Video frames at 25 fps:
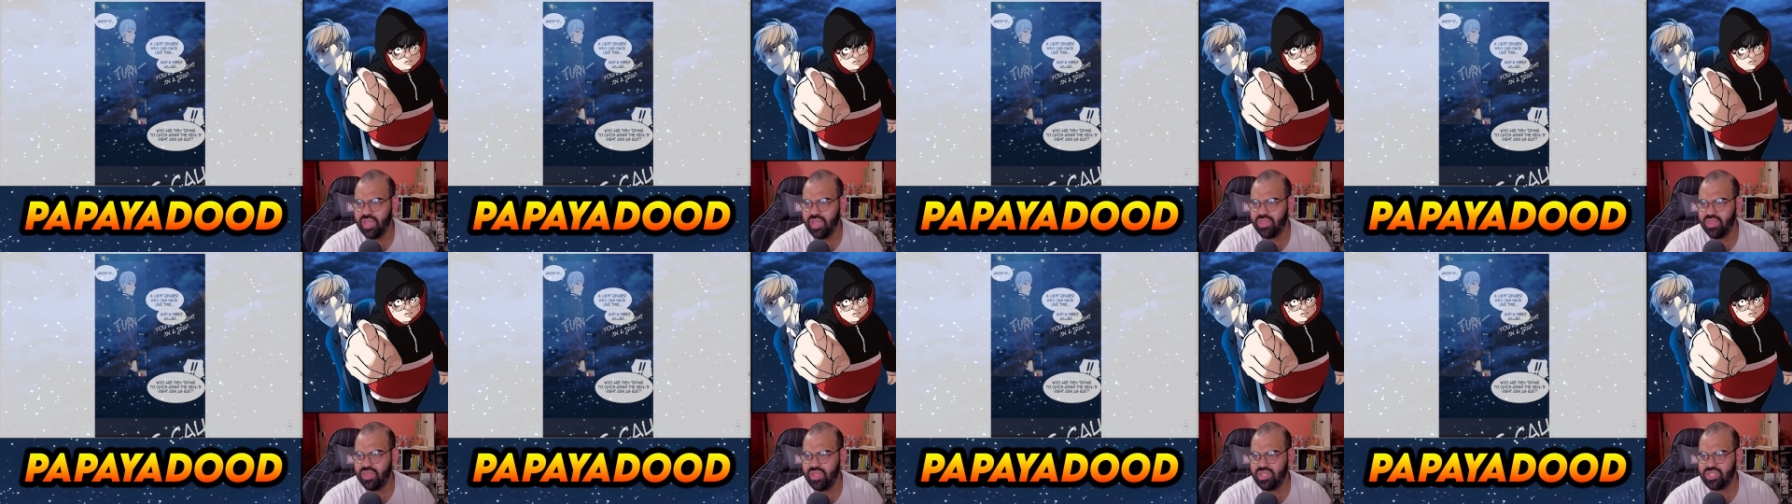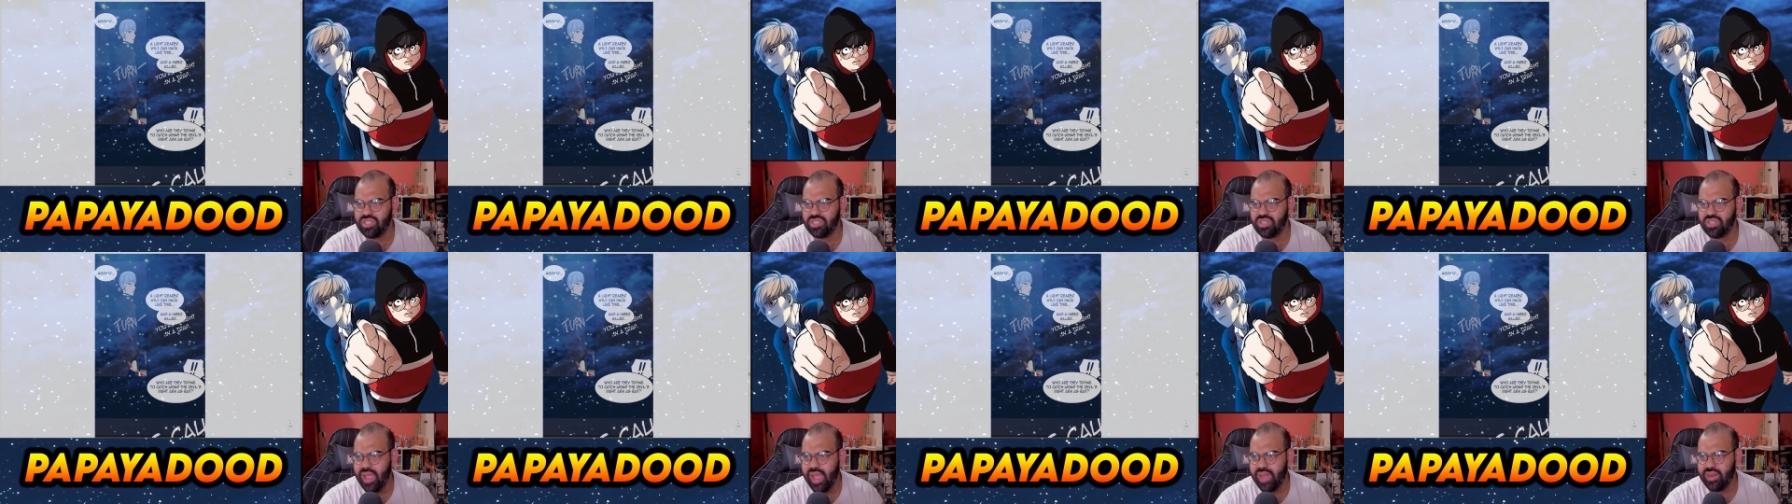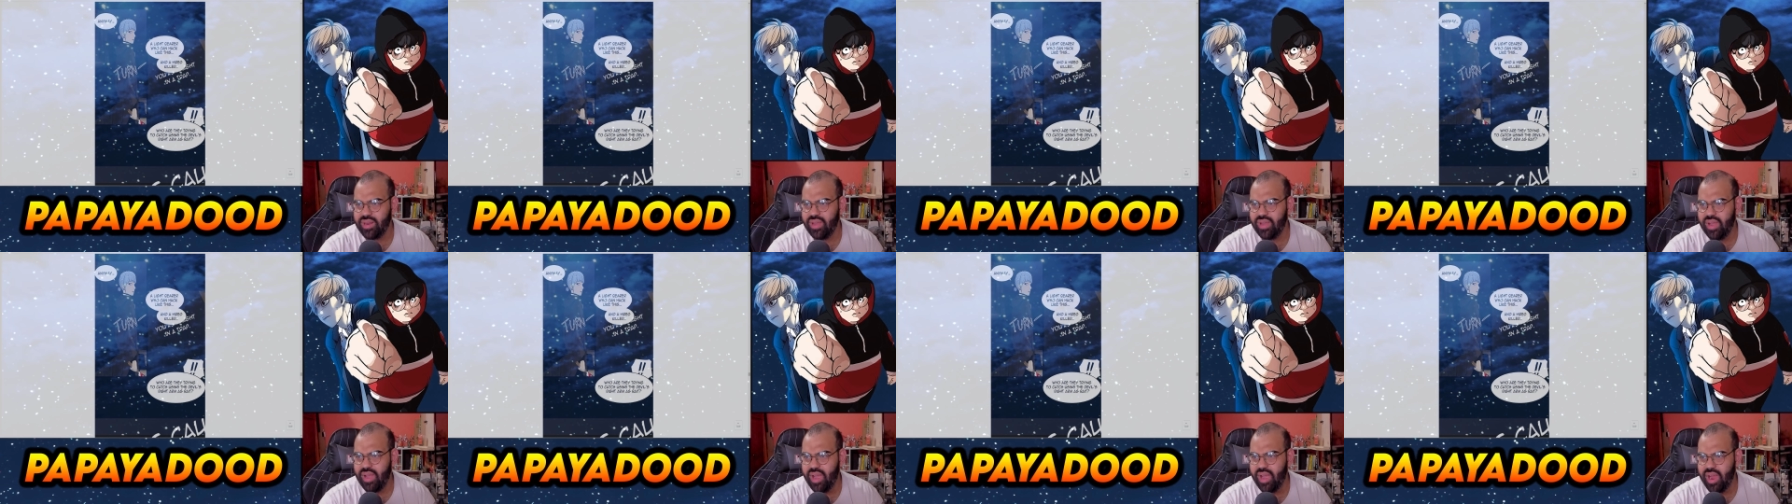like this
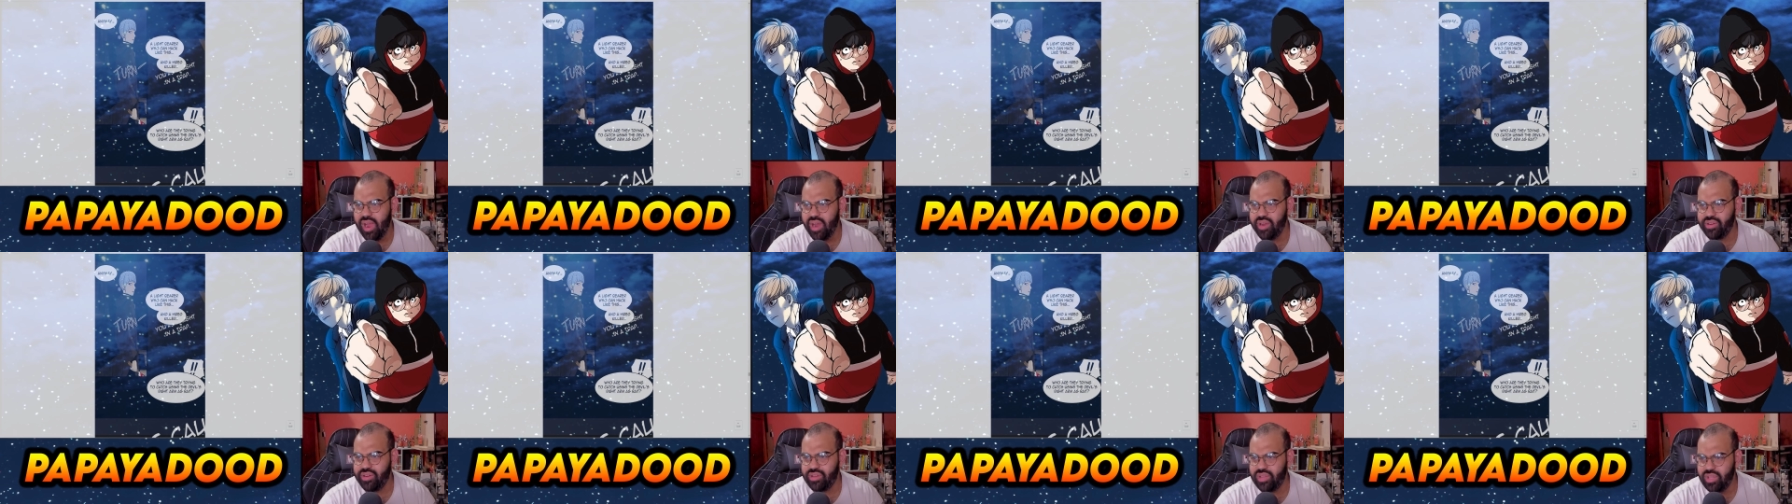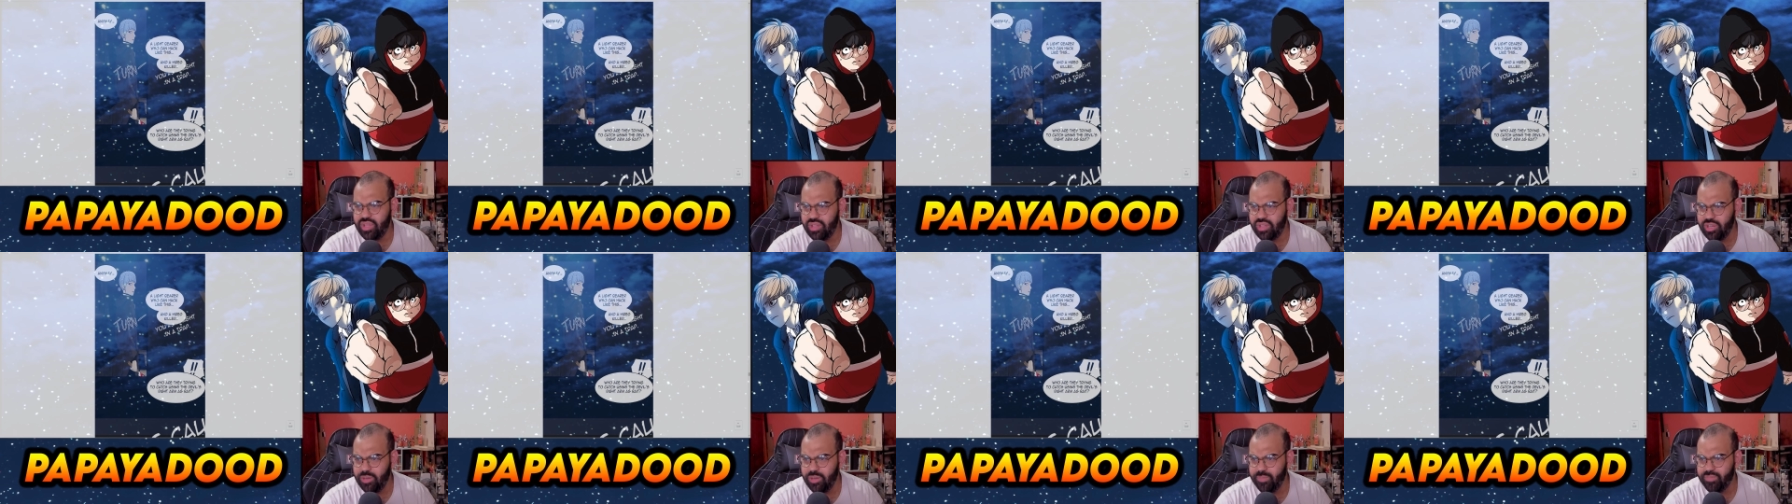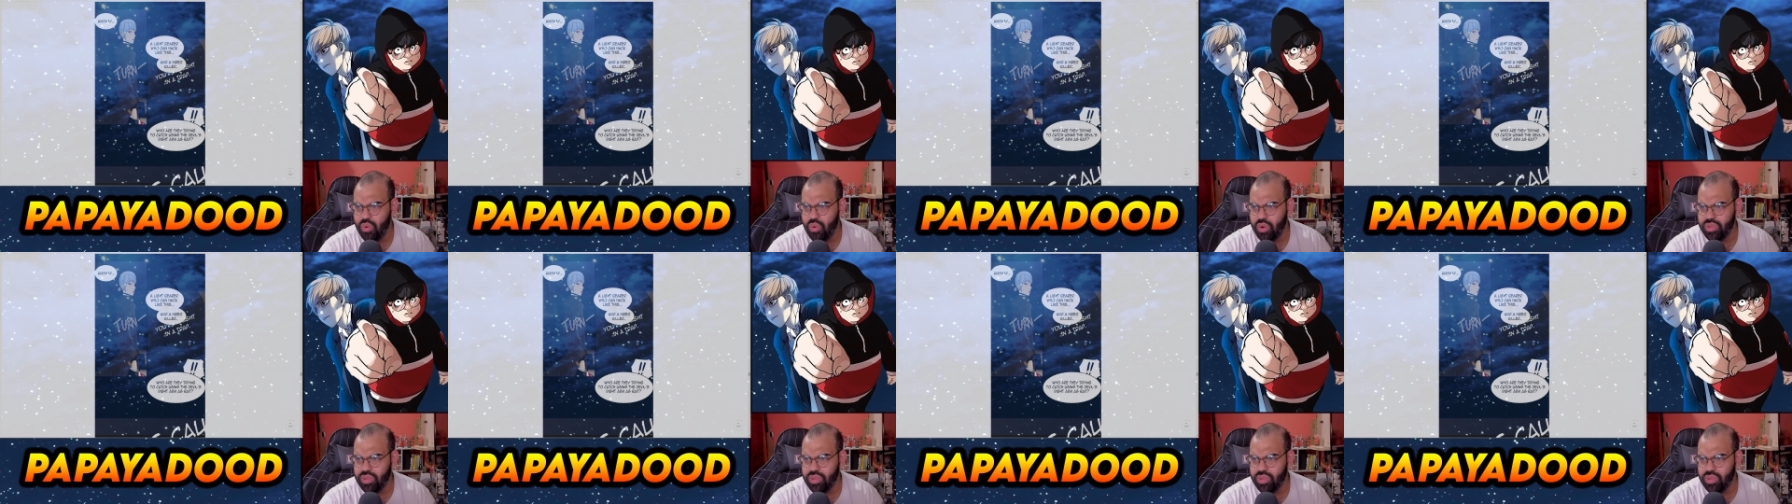and a hired killer?